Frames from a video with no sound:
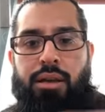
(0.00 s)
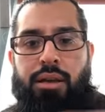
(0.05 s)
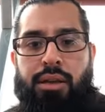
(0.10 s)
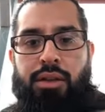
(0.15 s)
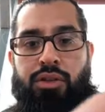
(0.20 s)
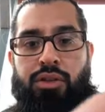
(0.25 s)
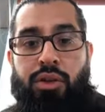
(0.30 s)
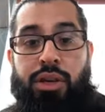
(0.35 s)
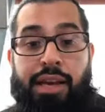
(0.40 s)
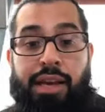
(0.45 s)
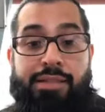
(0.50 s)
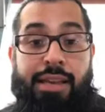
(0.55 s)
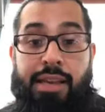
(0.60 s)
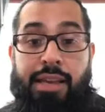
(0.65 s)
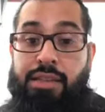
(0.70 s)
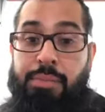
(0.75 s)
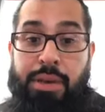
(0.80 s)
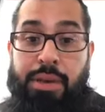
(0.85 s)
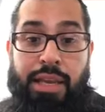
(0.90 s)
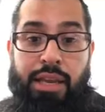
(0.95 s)
So yes,
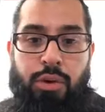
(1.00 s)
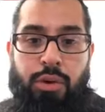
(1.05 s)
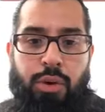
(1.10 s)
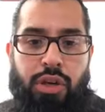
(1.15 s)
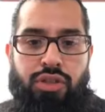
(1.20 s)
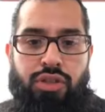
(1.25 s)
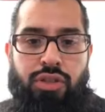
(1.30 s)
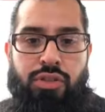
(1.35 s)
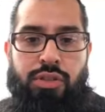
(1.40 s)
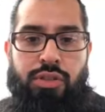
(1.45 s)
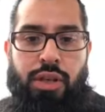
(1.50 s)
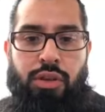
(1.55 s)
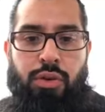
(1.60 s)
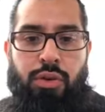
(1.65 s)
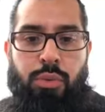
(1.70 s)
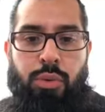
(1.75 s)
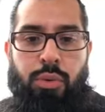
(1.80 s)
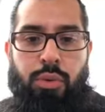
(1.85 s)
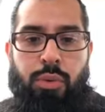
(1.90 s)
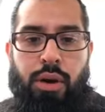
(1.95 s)
ask me any questions that you
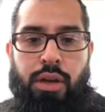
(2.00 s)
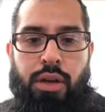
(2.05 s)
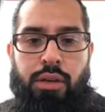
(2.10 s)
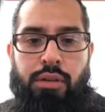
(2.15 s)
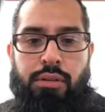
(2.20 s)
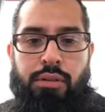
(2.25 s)
would want